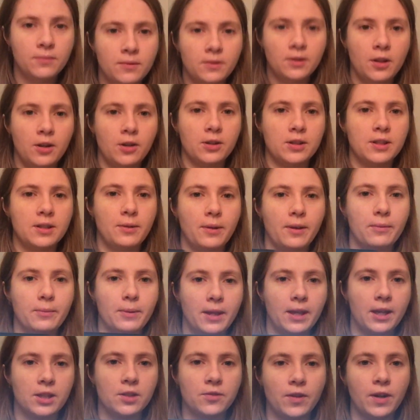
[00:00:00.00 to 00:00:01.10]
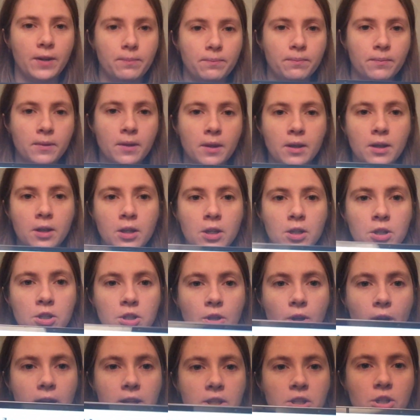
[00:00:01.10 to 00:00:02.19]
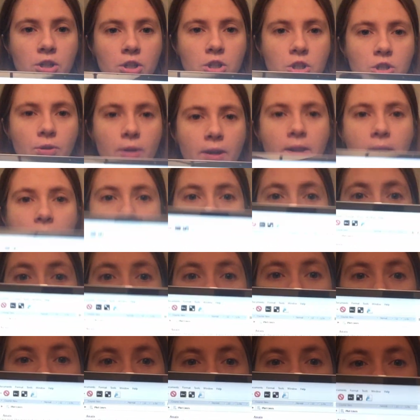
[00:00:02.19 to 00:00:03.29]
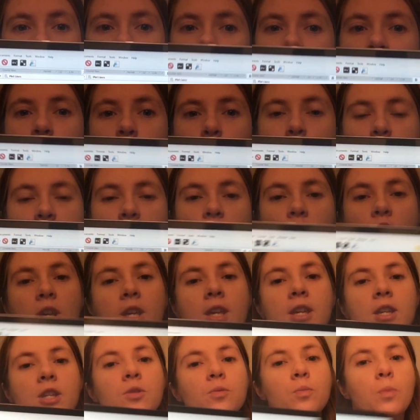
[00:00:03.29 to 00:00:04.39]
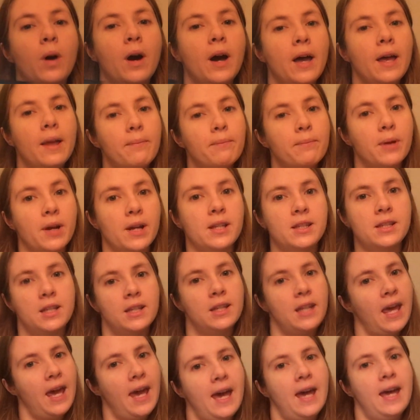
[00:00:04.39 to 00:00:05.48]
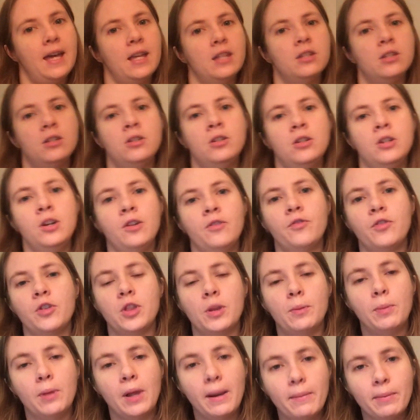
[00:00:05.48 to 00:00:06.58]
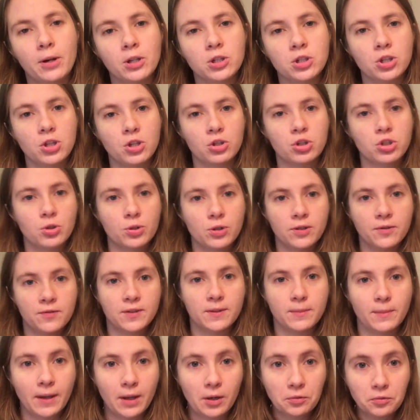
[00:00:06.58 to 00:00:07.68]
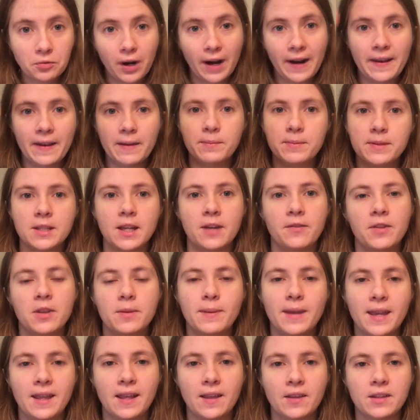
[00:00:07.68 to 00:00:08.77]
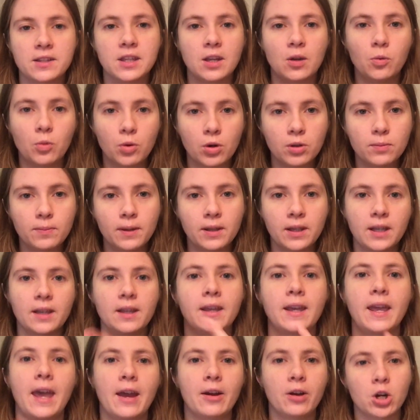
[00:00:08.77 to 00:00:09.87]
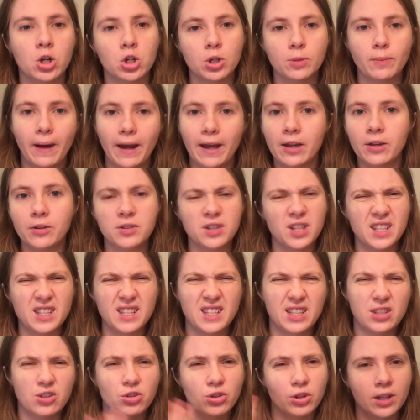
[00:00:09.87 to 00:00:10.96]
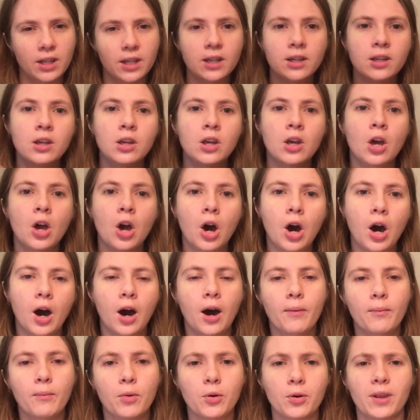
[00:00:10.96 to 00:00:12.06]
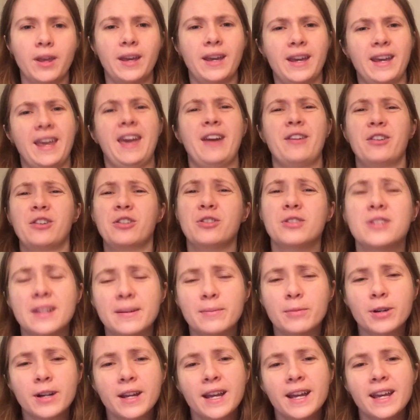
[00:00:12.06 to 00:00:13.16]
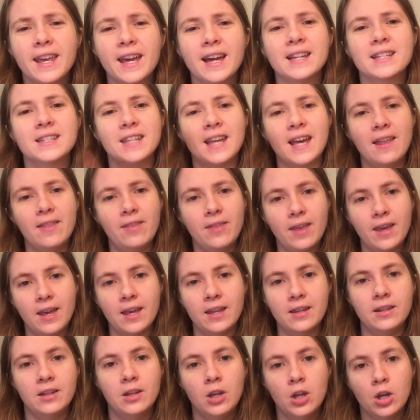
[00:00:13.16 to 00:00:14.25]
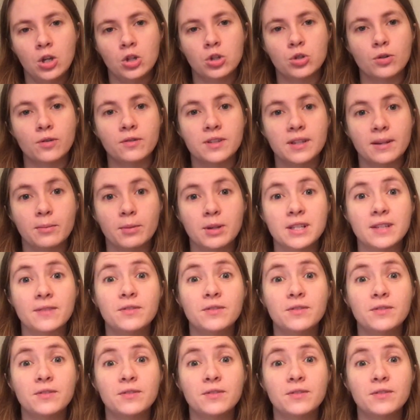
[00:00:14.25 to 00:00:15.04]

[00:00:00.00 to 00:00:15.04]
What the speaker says: You can see what I'm writing, it's fine. So I started doing like bullet points, which is what Brandon had for the plot parts. There's sort of some like write-up stuff at the beginning that's like world building, like character bios essentially, or like a character summary, I guess, and then sort of summaries of